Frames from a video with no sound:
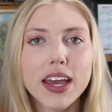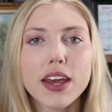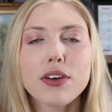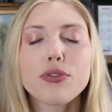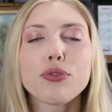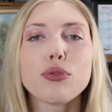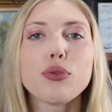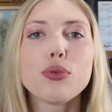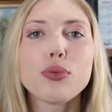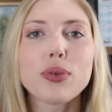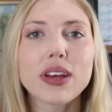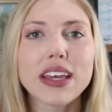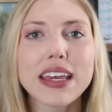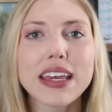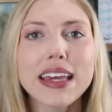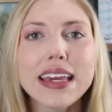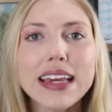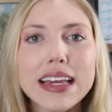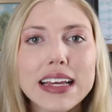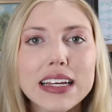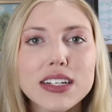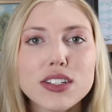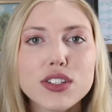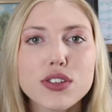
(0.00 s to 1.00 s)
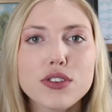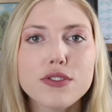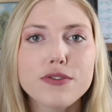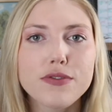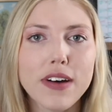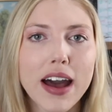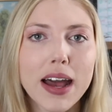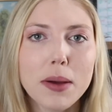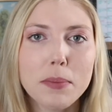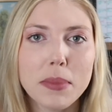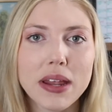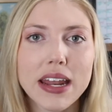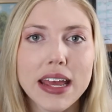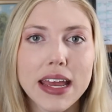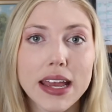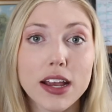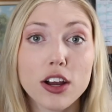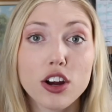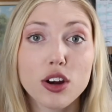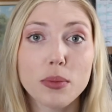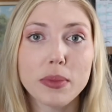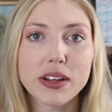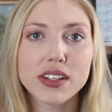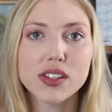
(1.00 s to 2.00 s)
If he can do five minute
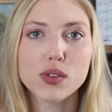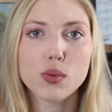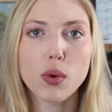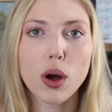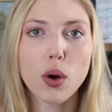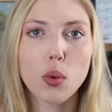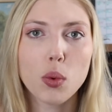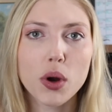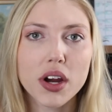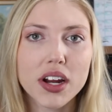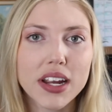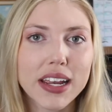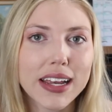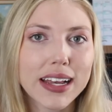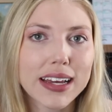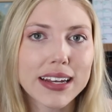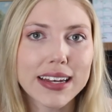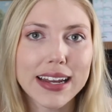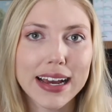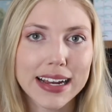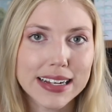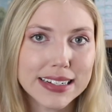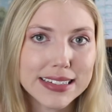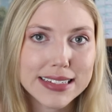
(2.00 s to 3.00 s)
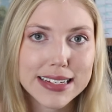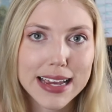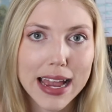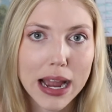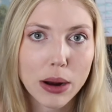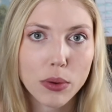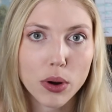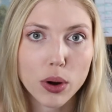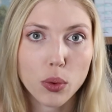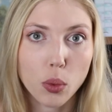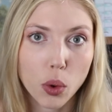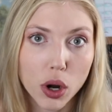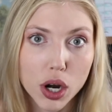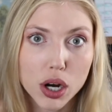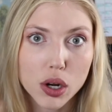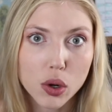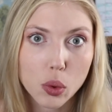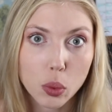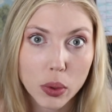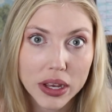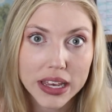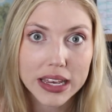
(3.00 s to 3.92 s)
increments while working a 90 hour work